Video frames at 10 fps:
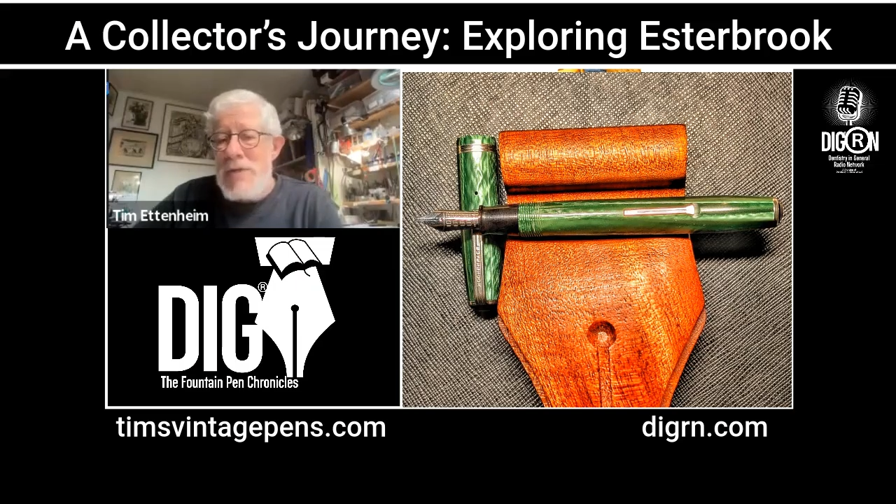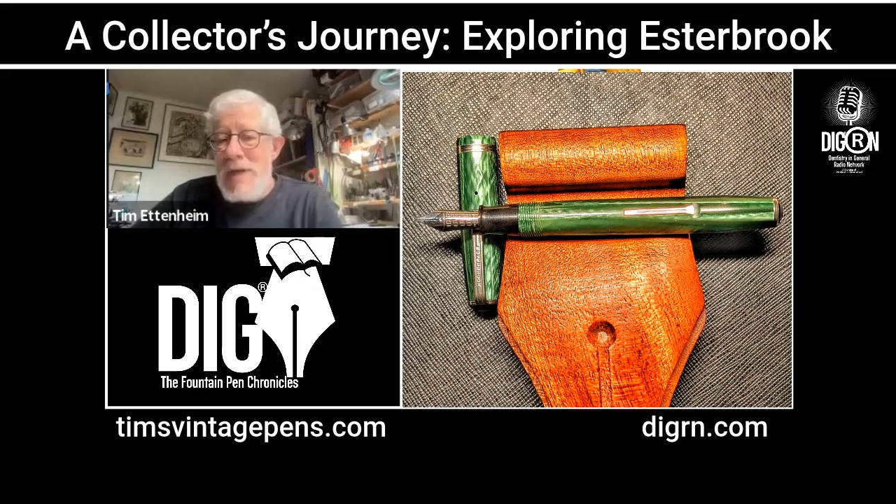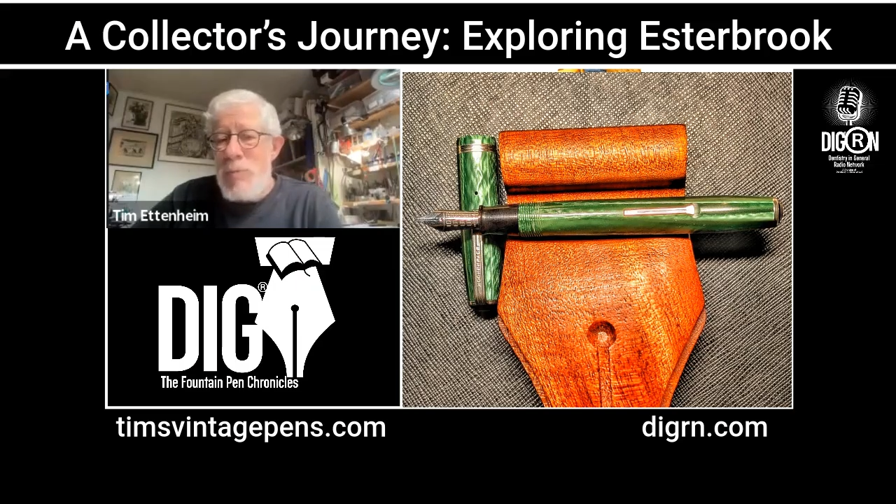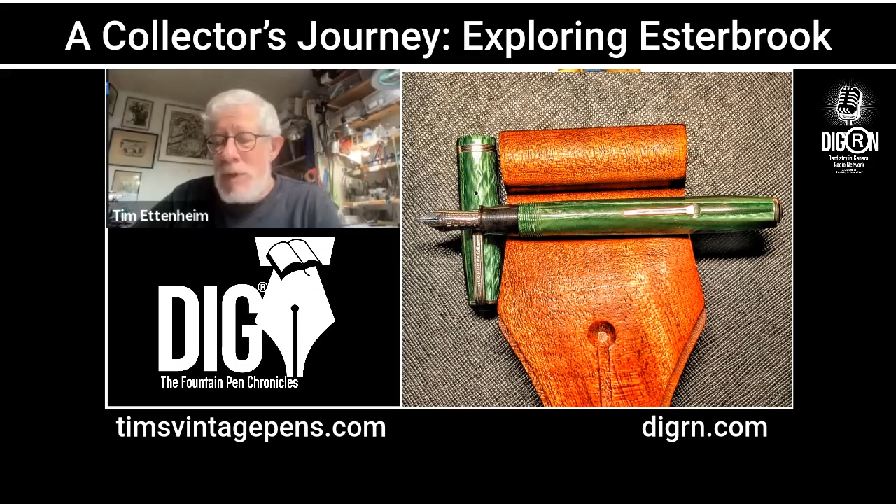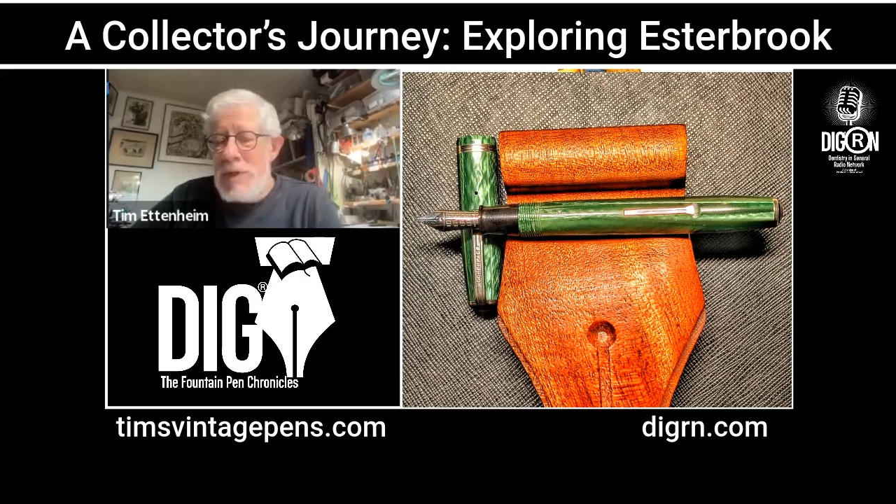
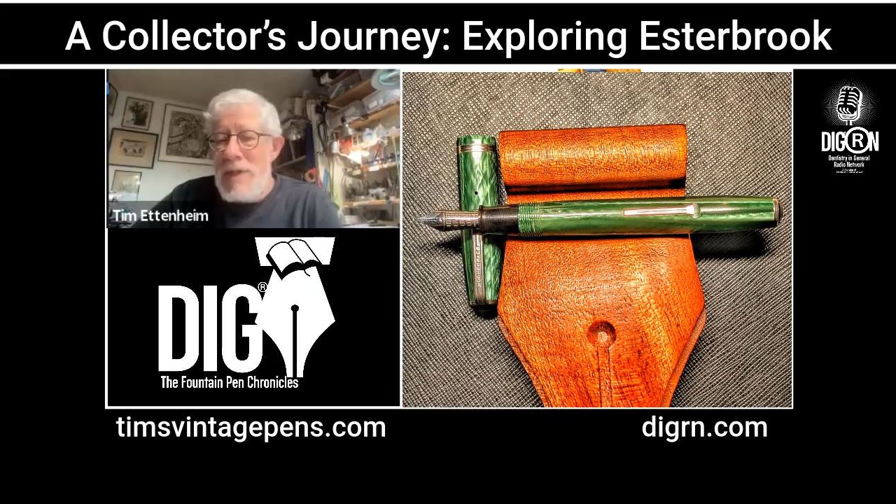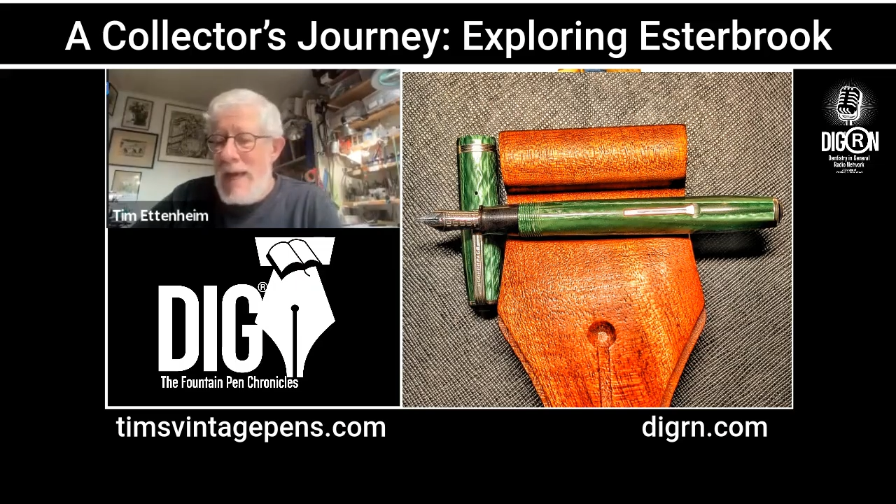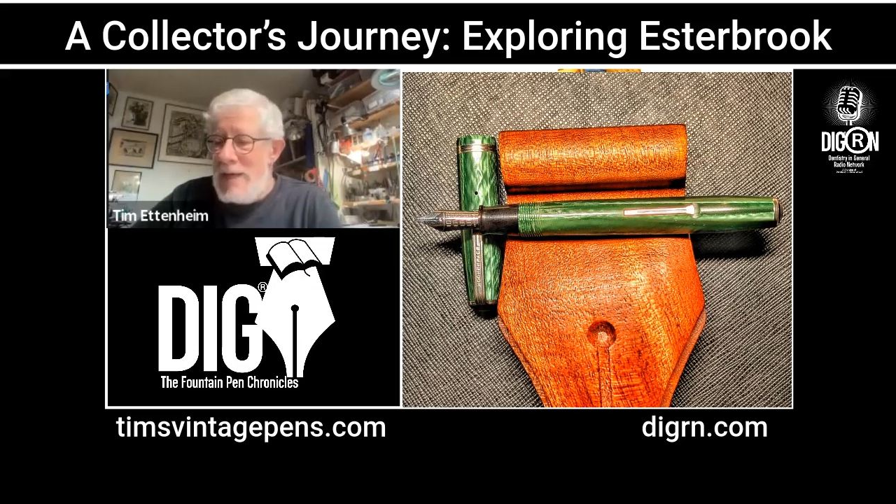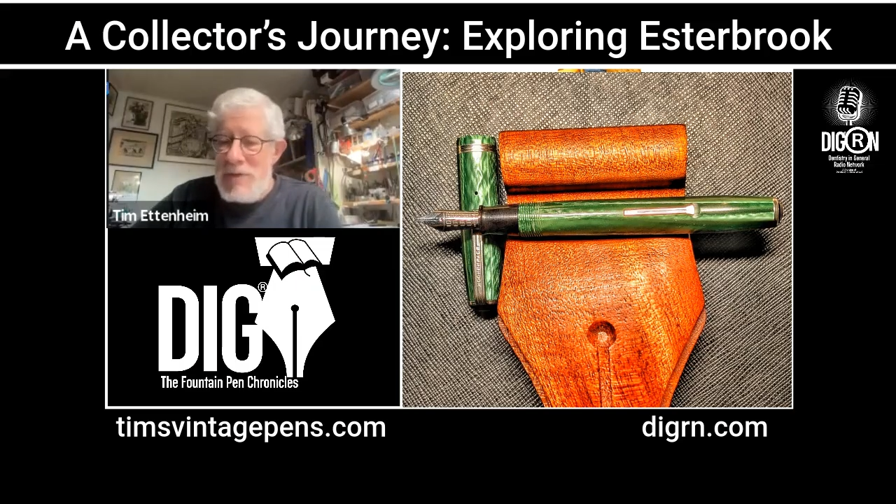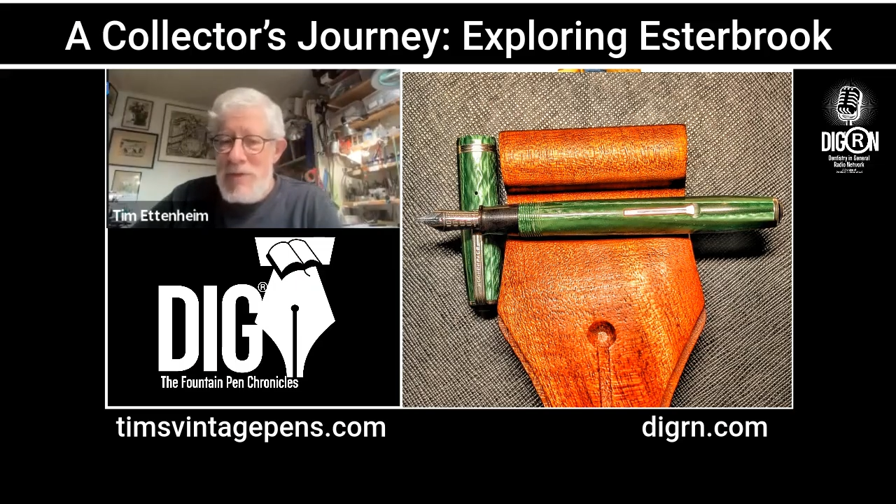they
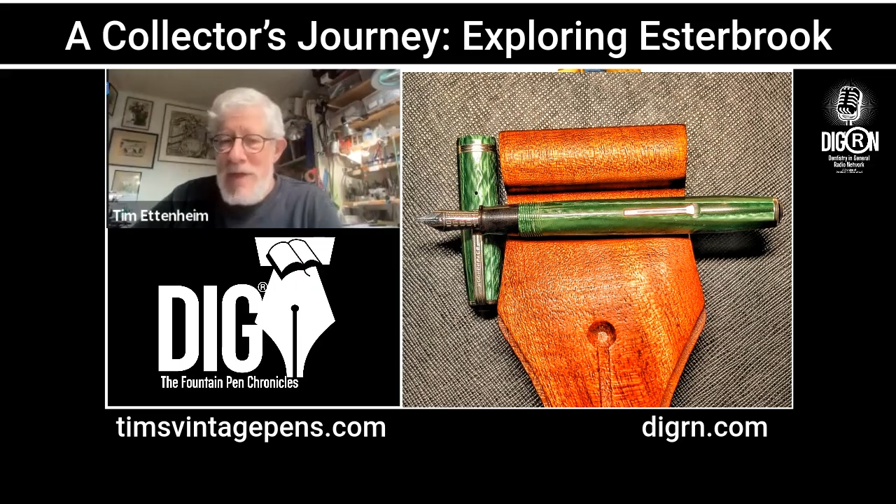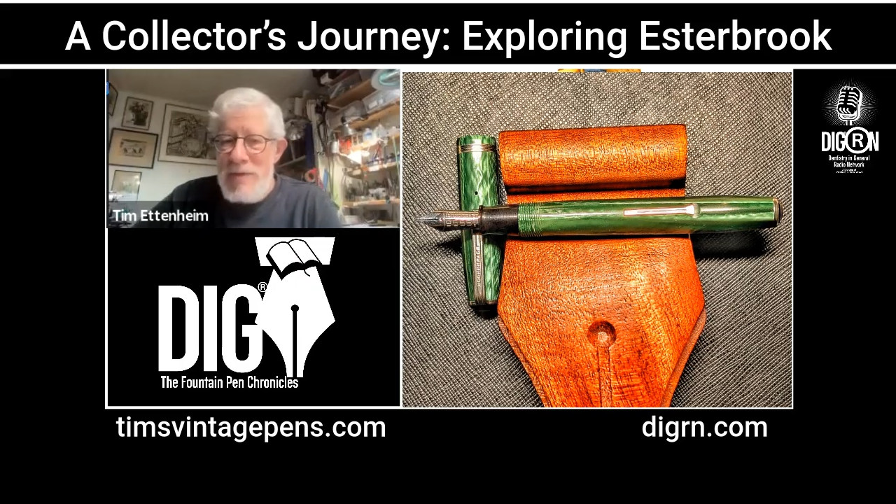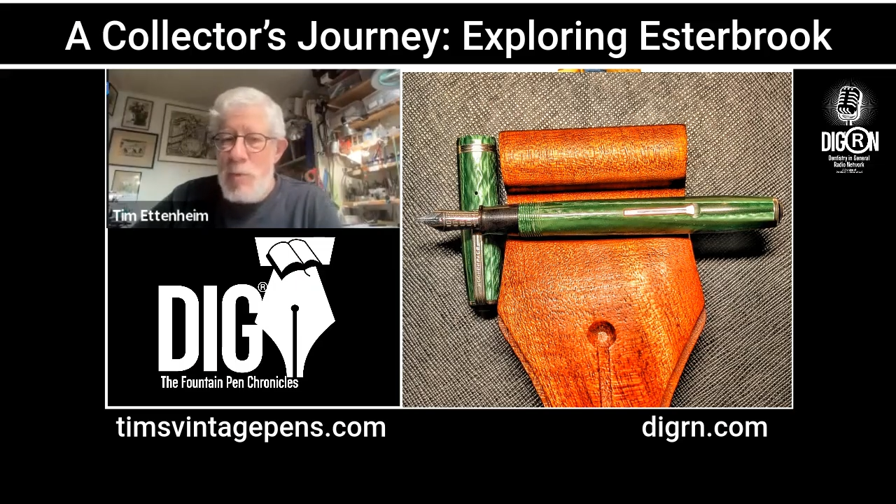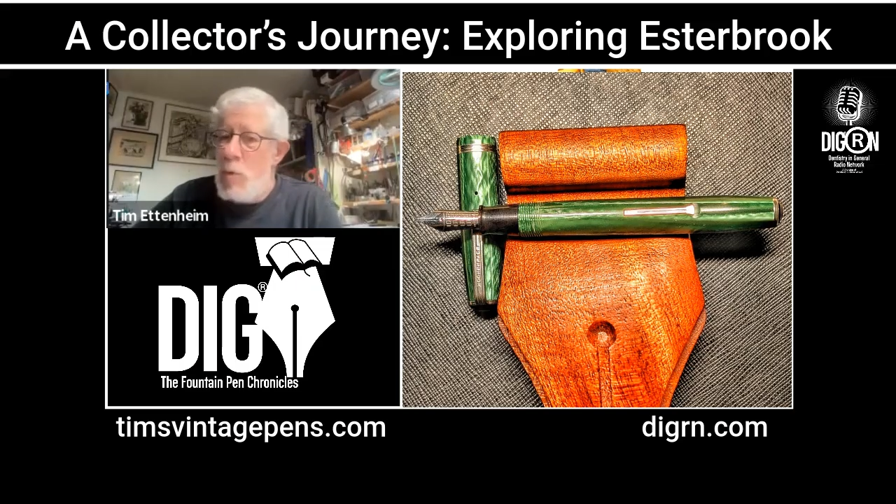realized that the